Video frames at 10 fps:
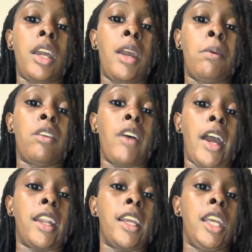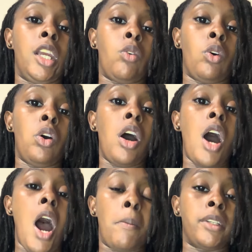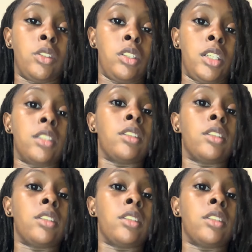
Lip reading: and providing equal opportunities